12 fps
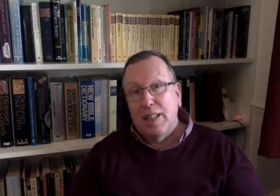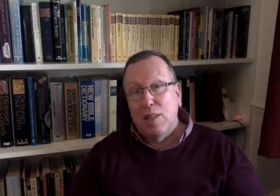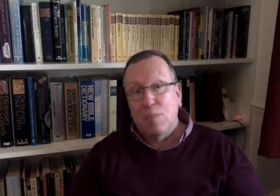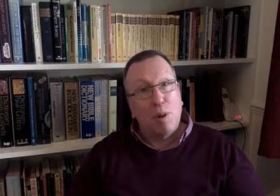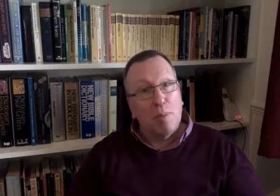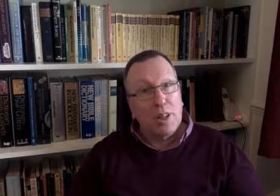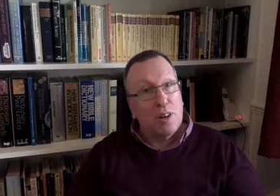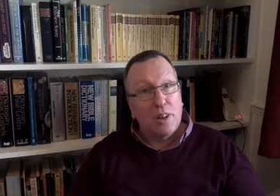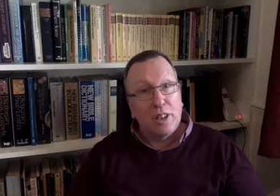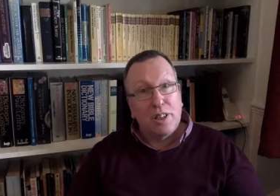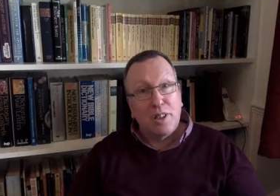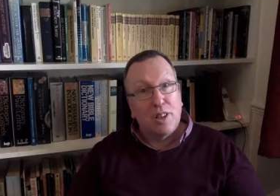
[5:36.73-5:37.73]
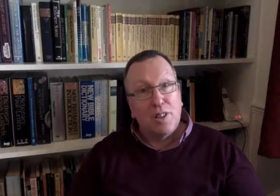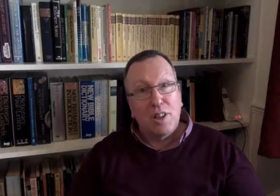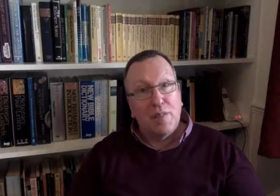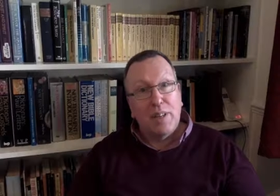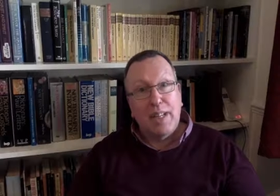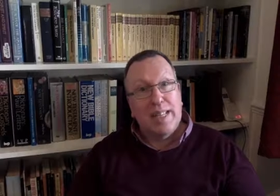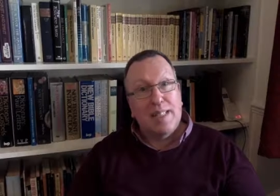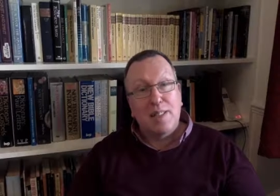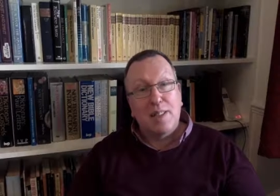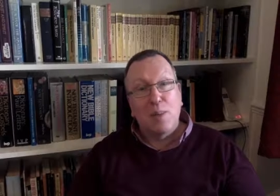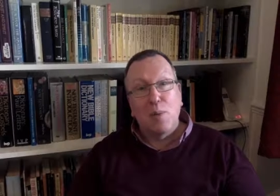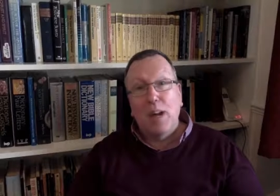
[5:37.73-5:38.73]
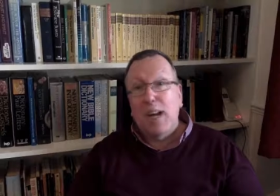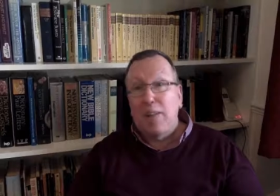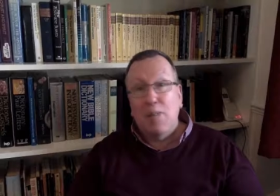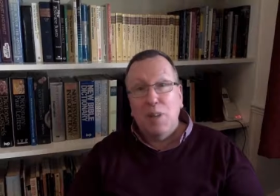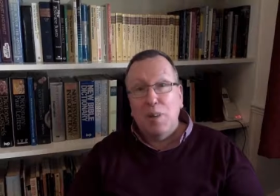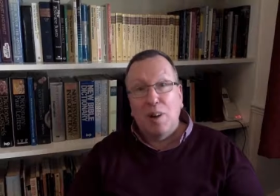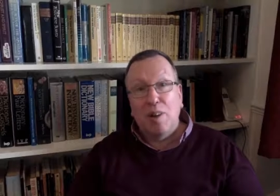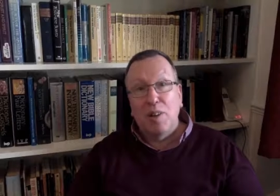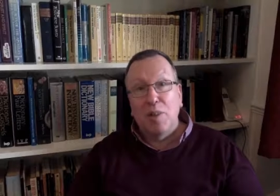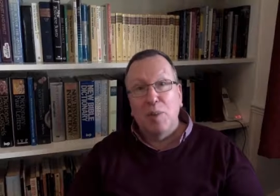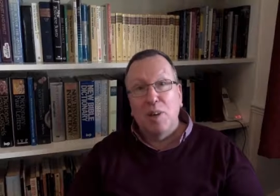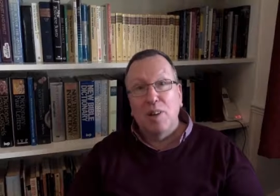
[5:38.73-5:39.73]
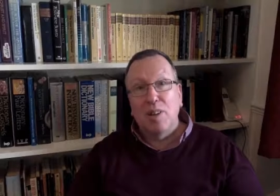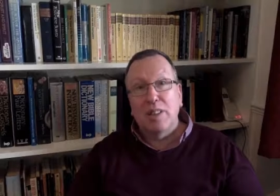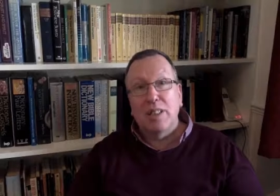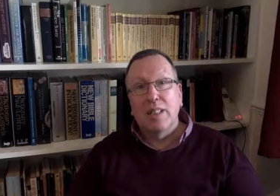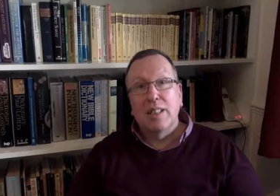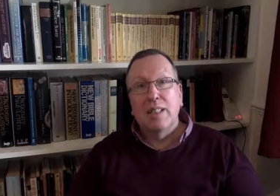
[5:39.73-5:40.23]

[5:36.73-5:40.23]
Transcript: You're probably not in church over Easter, wherever you are in the world.